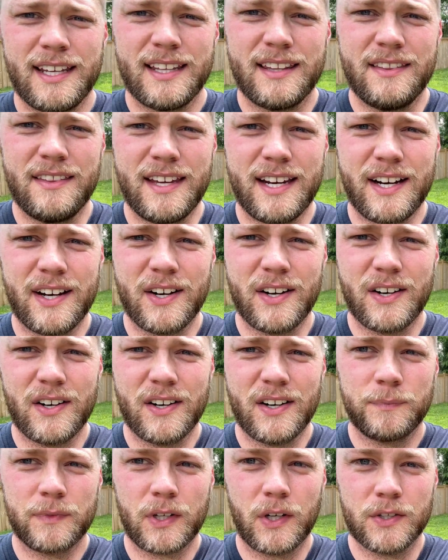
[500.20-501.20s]

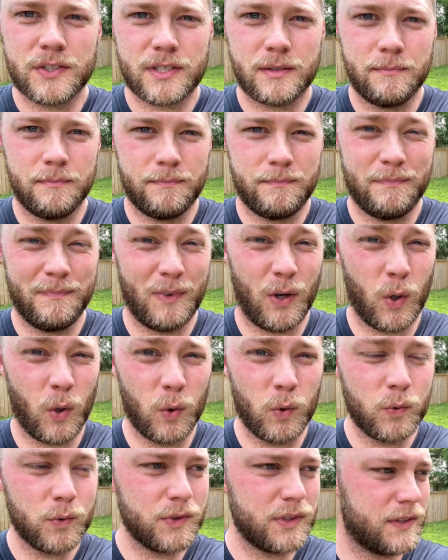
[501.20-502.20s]
there are some
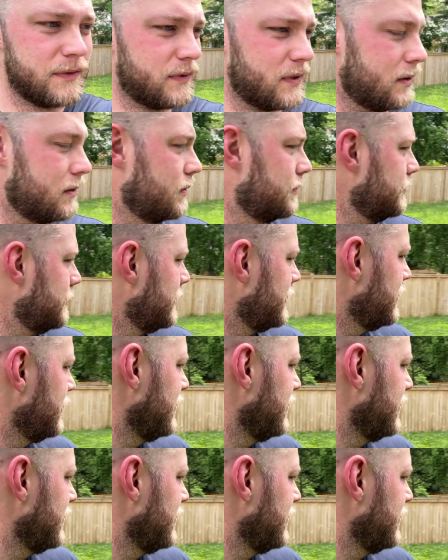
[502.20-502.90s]
bowls from